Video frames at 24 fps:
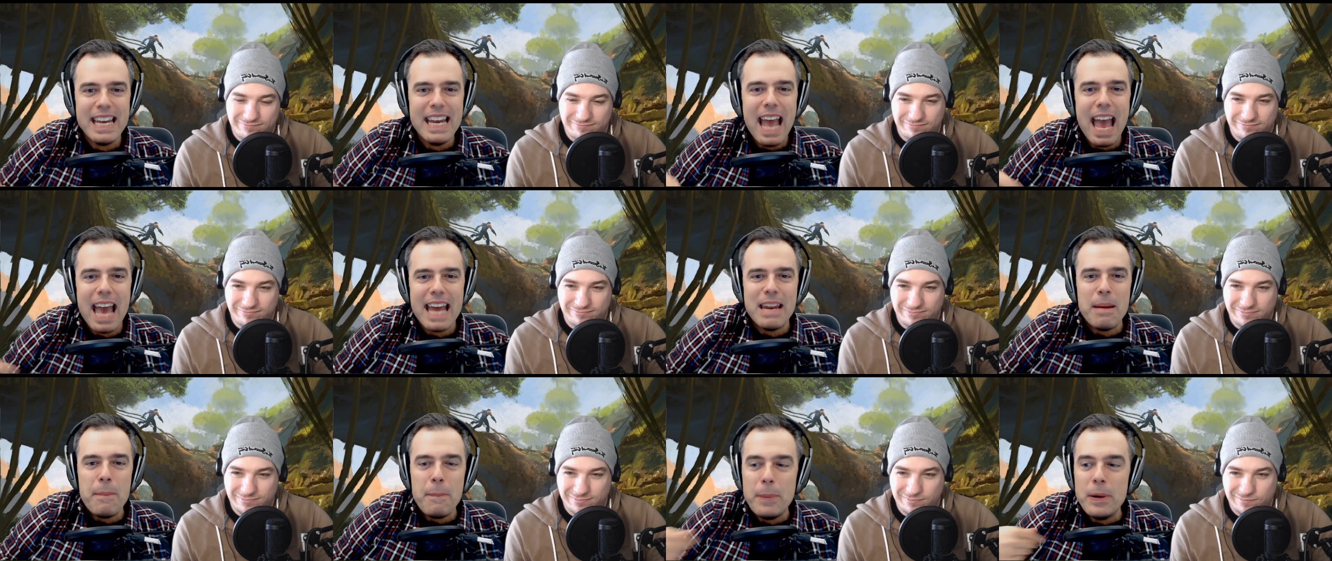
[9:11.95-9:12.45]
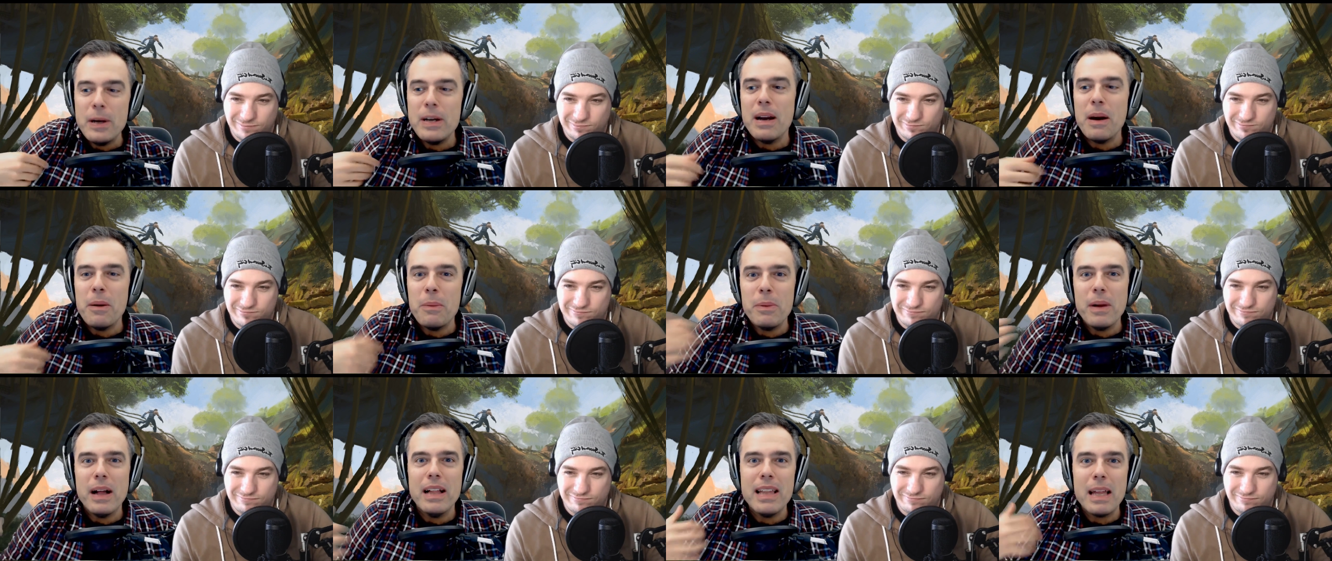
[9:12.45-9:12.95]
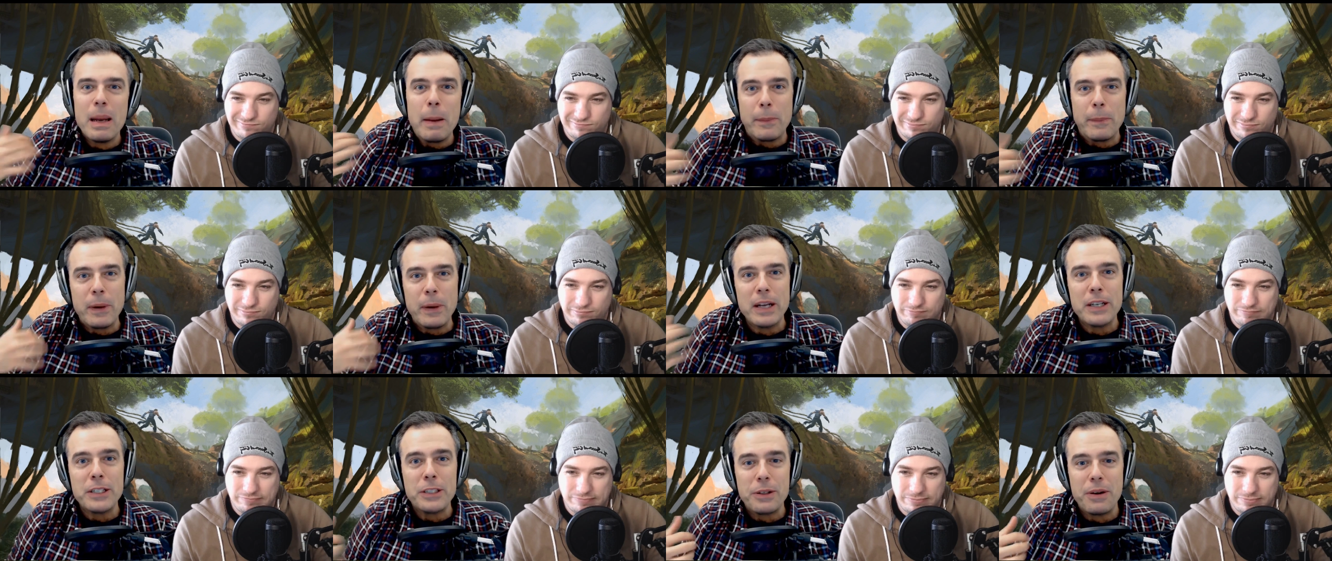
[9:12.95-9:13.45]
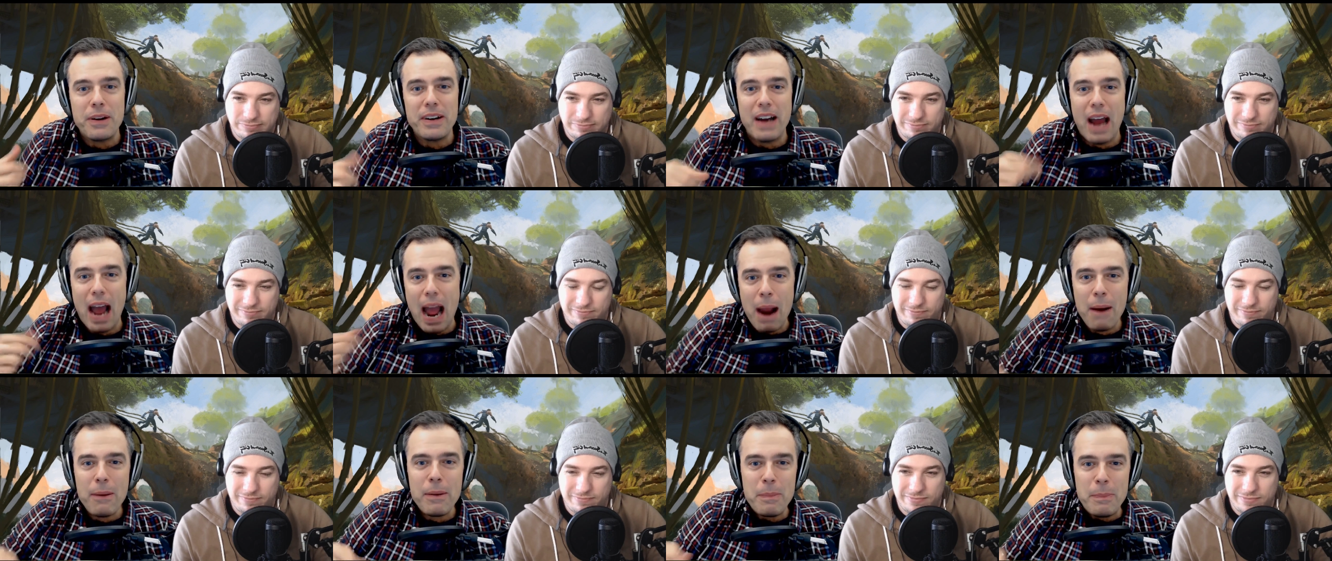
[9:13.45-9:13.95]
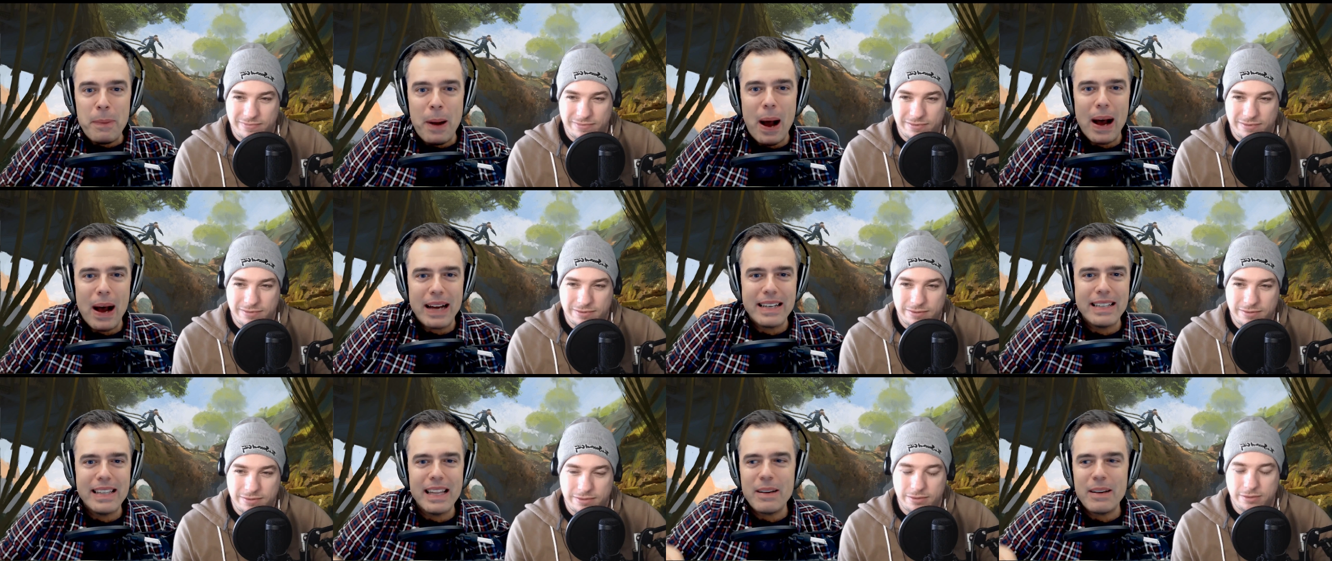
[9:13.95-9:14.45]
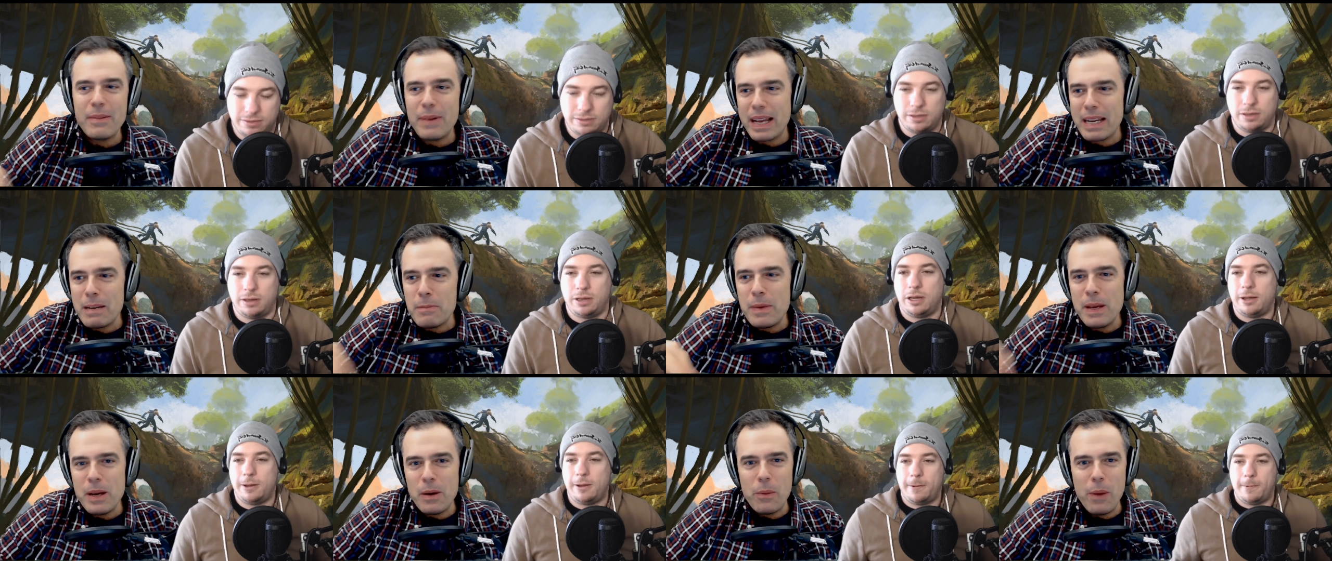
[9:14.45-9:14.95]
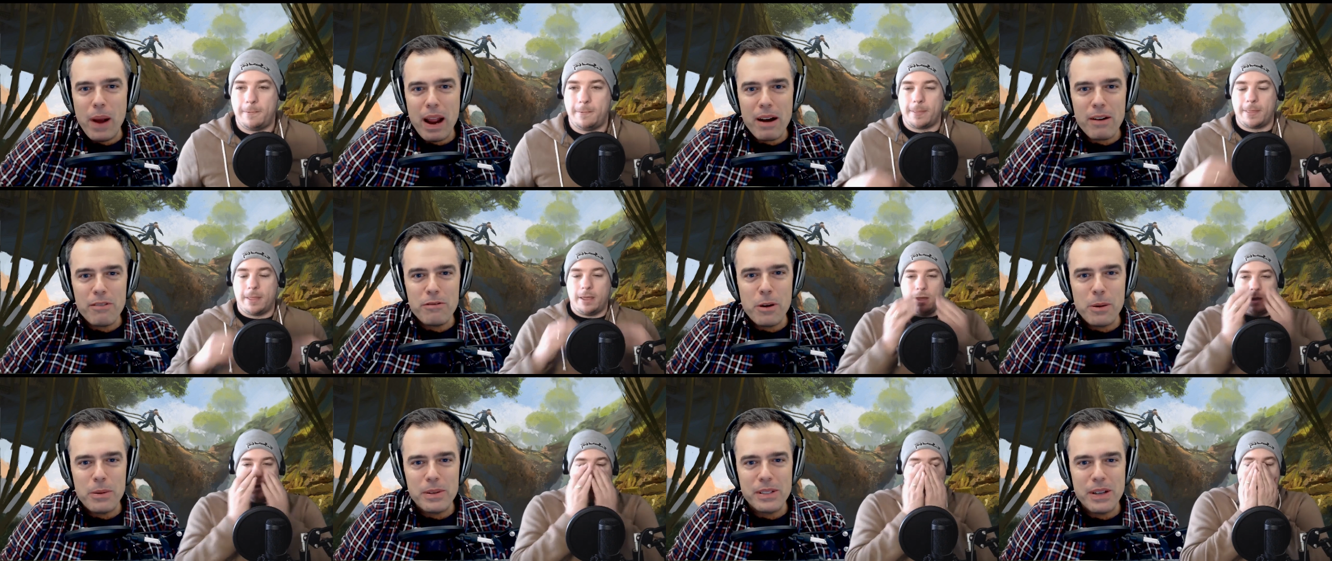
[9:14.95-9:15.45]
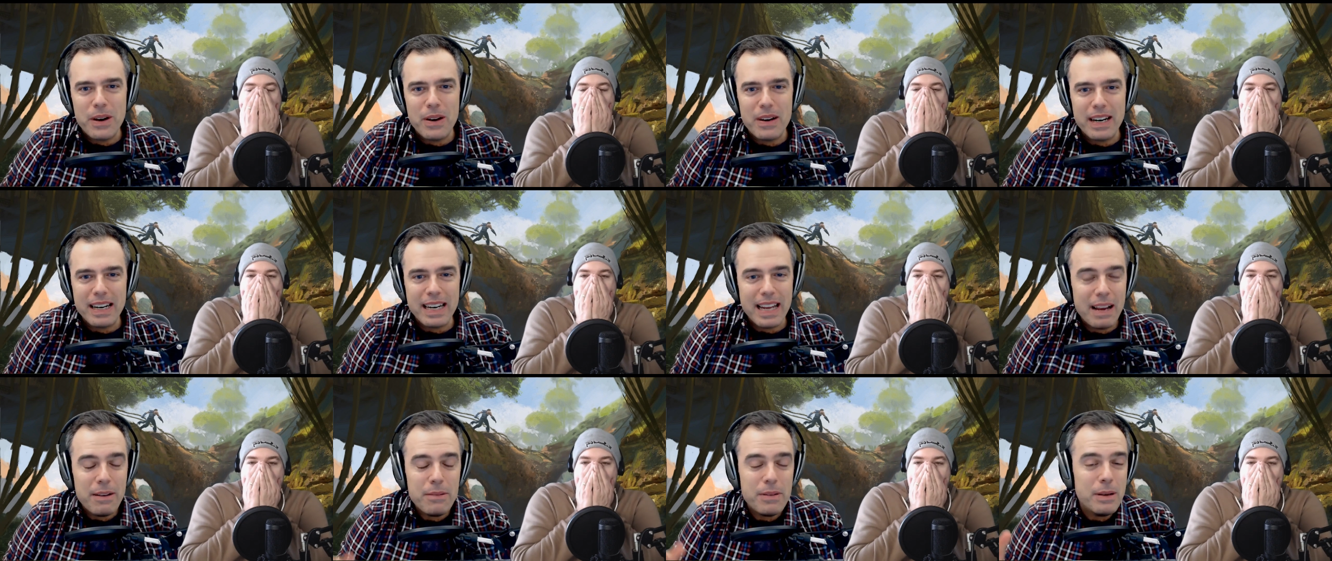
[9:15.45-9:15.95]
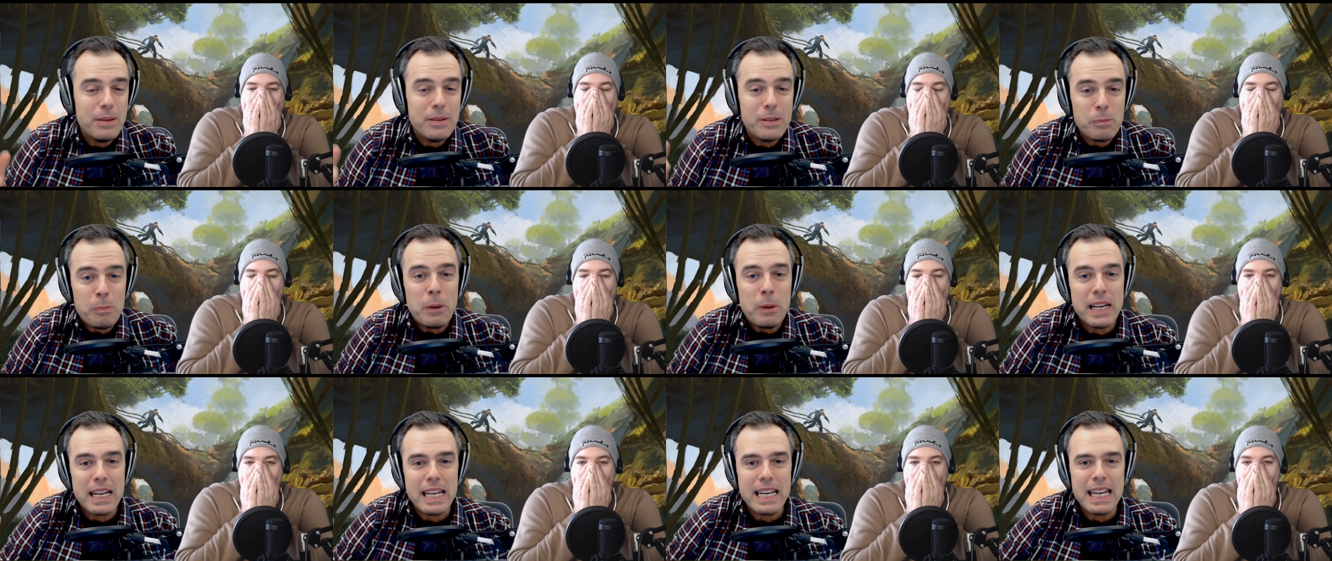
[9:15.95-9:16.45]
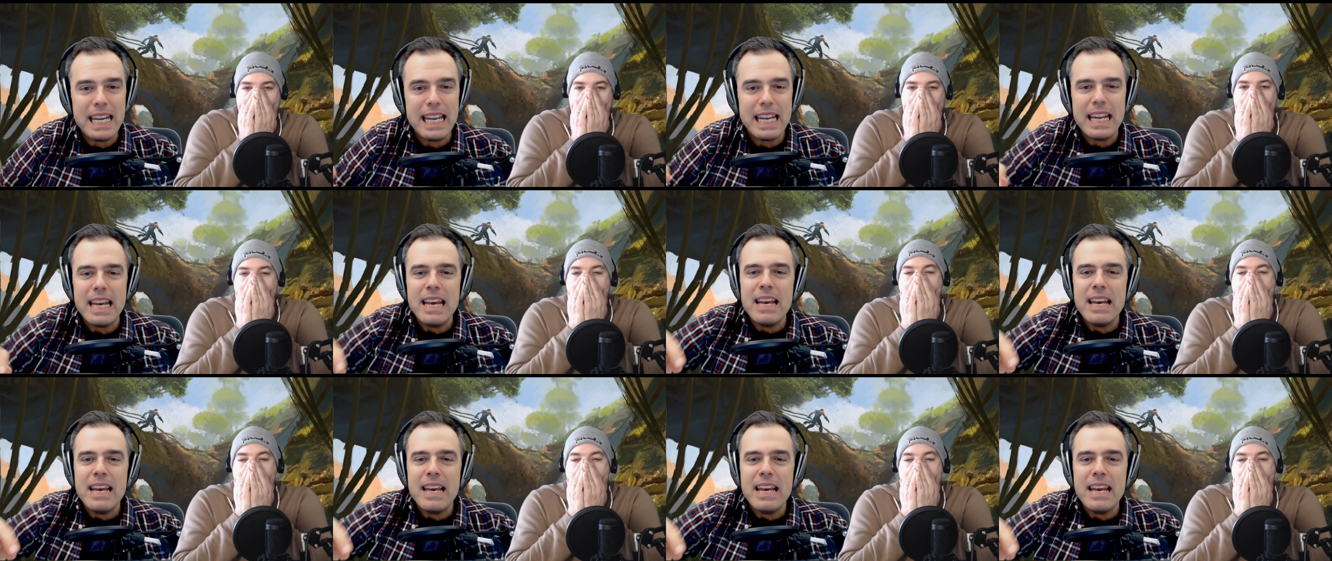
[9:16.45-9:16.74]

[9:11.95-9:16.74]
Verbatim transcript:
Speaker 1: And it put a, a lot of pressure on our pod. Like we had to be aware of what was going on. It, it was pretty neat.